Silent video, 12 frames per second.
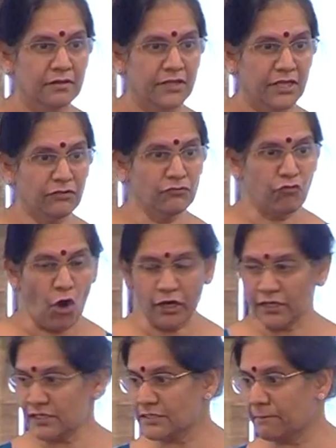Even
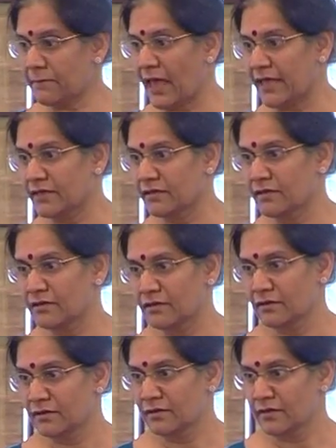water supply,
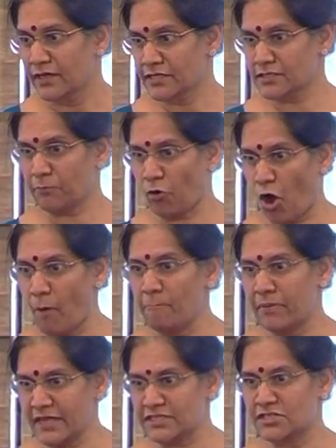it's a
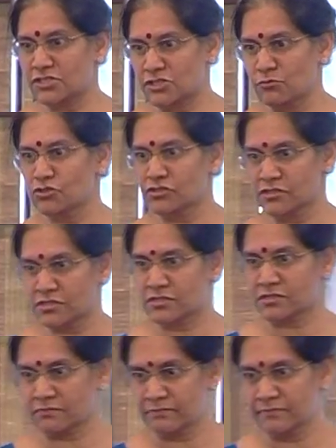complex distribution
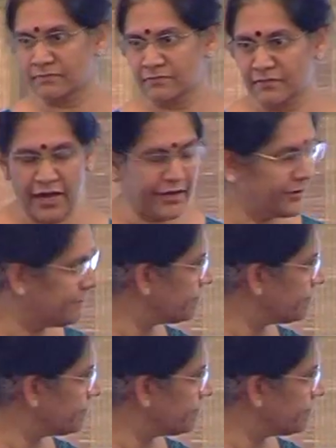system, right?